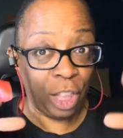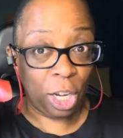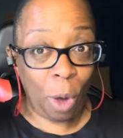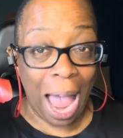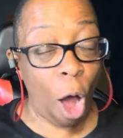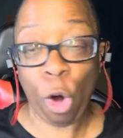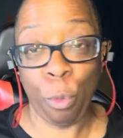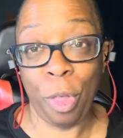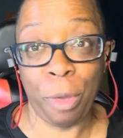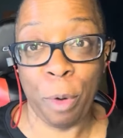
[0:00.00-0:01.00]
the little
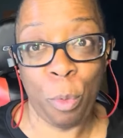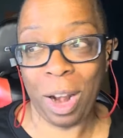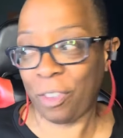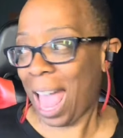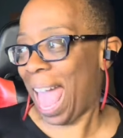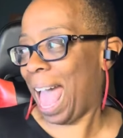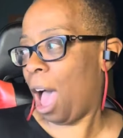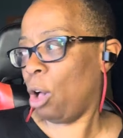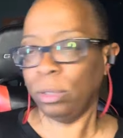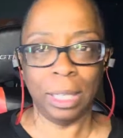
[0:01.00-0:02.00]
algorithm or whatever.
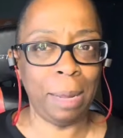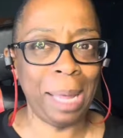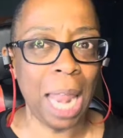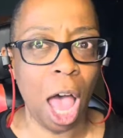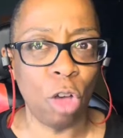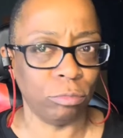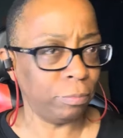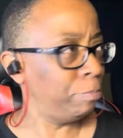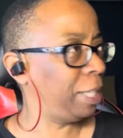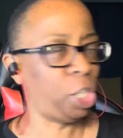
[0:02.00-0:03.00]
Al, leave me alone.
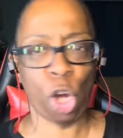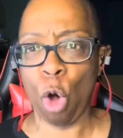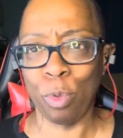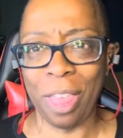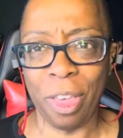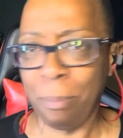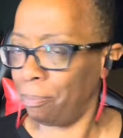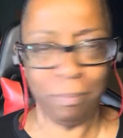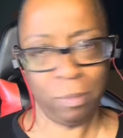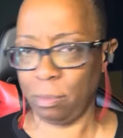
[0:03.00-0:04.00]
Mr. Go Rhythm,
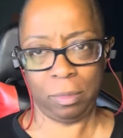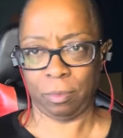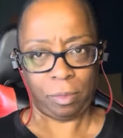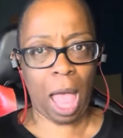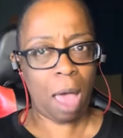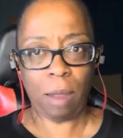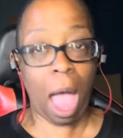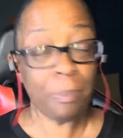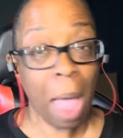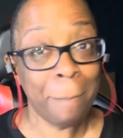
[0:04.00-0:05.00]
mm-mm.
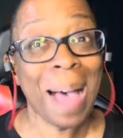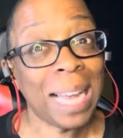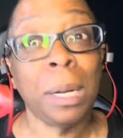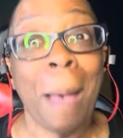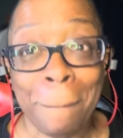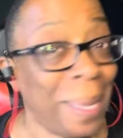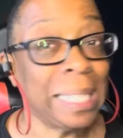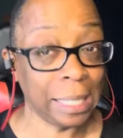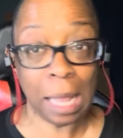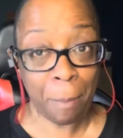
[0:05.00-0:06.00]
I'm minding my
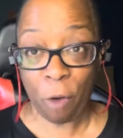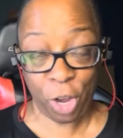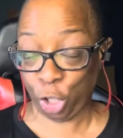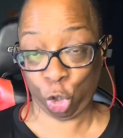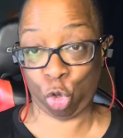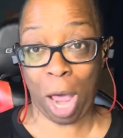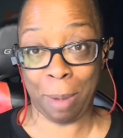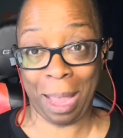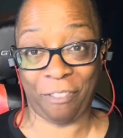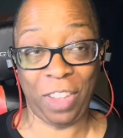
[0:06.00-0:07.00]
business. I'm over here just trying
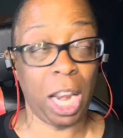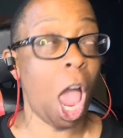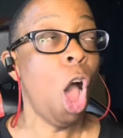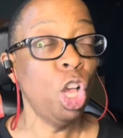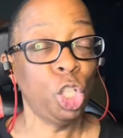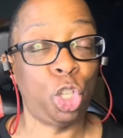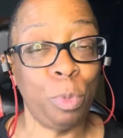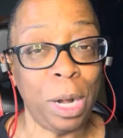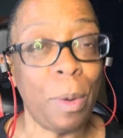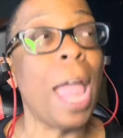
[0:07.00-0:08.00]
to make video.
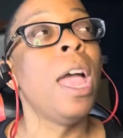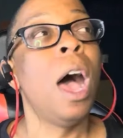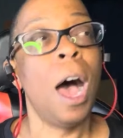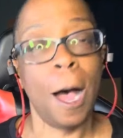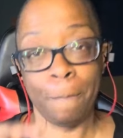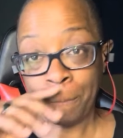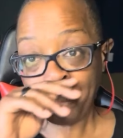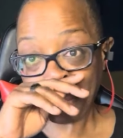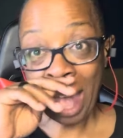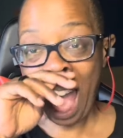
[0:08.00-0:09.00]
So anyway,
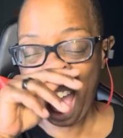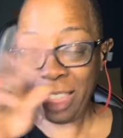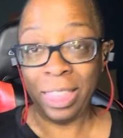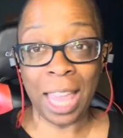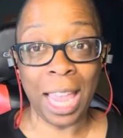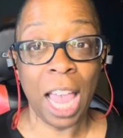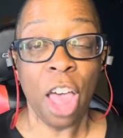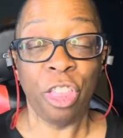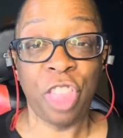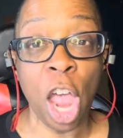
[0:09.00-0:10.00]
I think
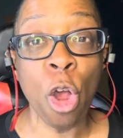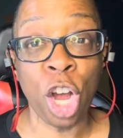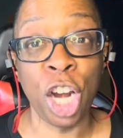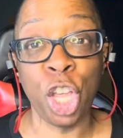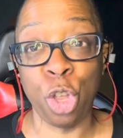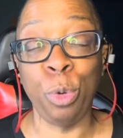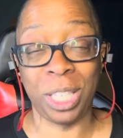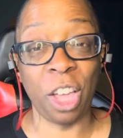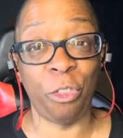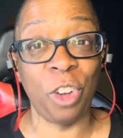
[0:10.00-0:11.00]
they're going to use
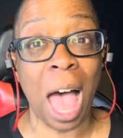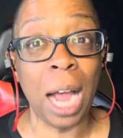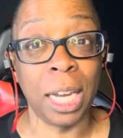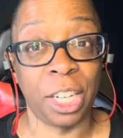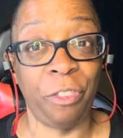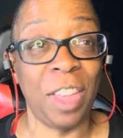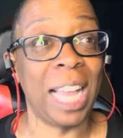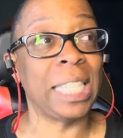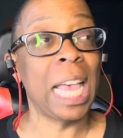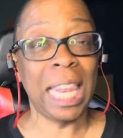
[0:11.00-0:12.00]
the Flocka
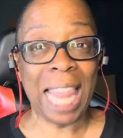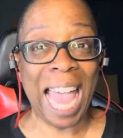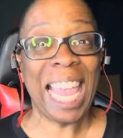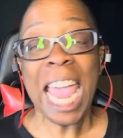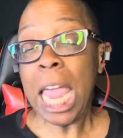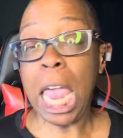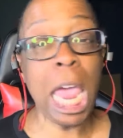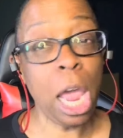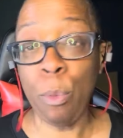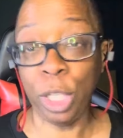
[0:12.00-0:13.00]
defense. Like, he
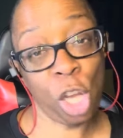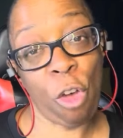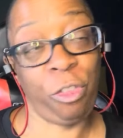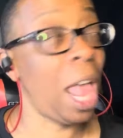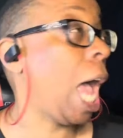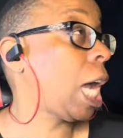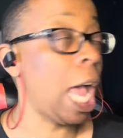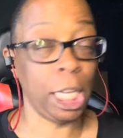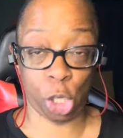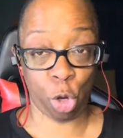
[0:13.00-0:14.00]
was on Flocka,
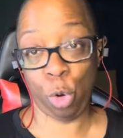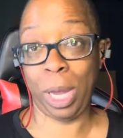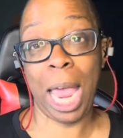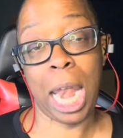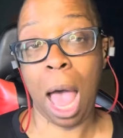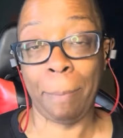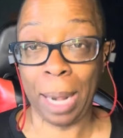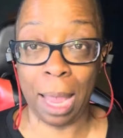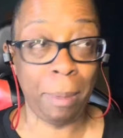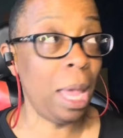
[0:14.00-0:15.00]
and so you cannot
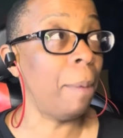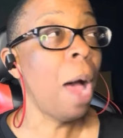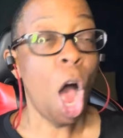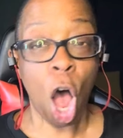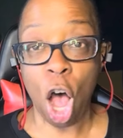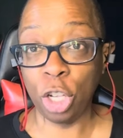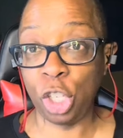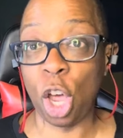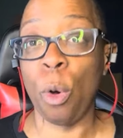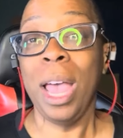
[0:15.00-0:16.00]
blame him.
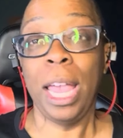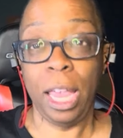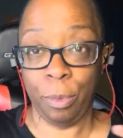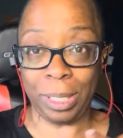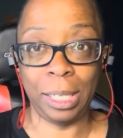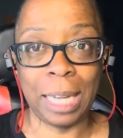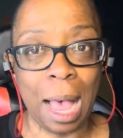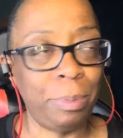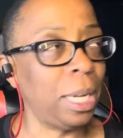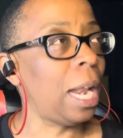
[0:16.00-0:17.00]
Also, he was
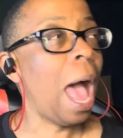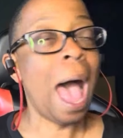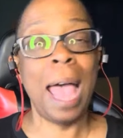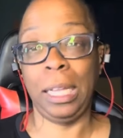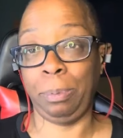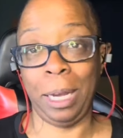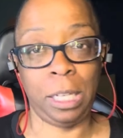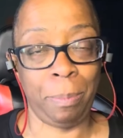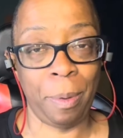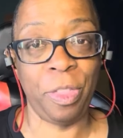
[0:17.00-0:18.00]
adopted. I
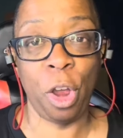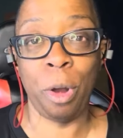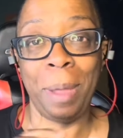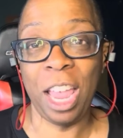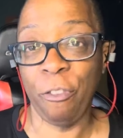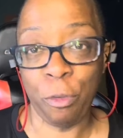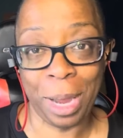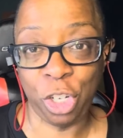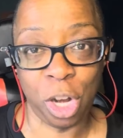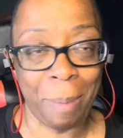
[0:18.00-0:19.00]
expected there to be
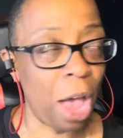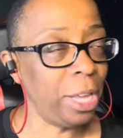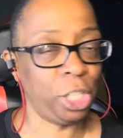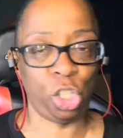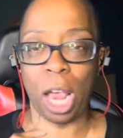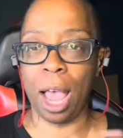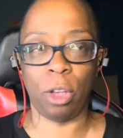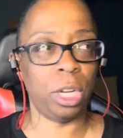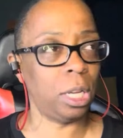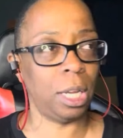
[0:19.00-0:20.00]
information about his
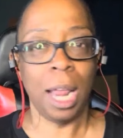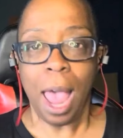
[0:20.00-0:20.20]
childhood